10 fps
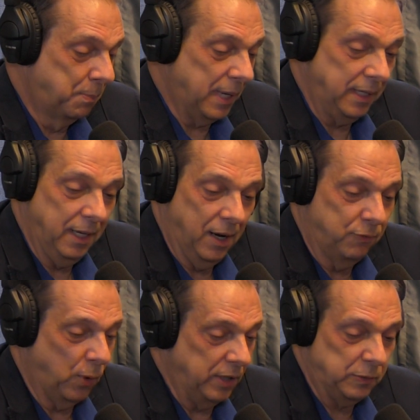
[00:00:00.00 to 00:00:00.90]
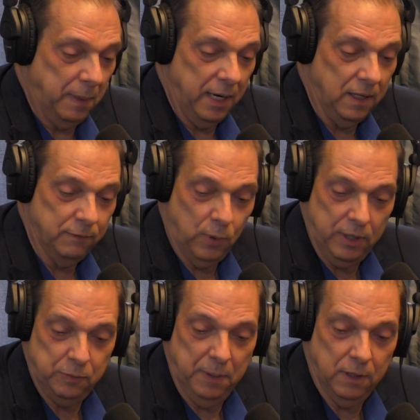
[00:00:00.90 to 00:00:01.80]

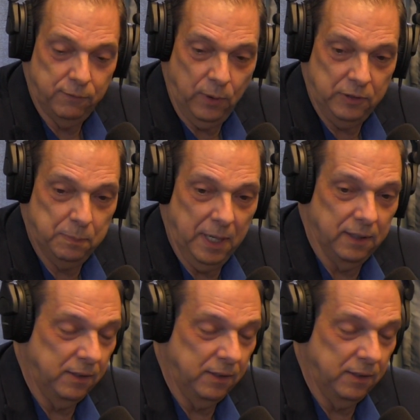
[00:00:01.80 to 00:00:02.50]
voicemail.